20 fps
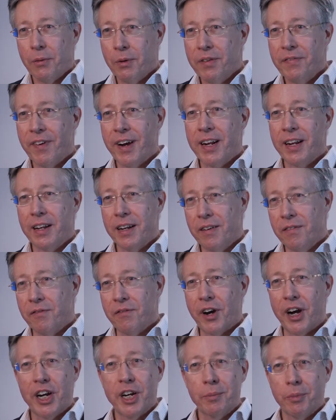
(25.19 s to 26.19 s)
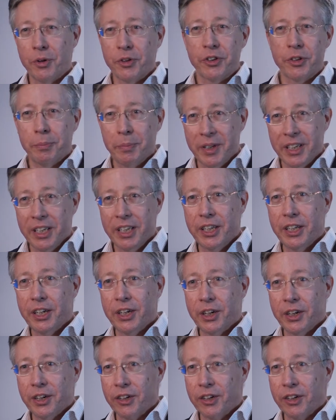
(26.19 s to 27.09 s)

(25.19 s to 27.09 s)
we find it invaluable to be here.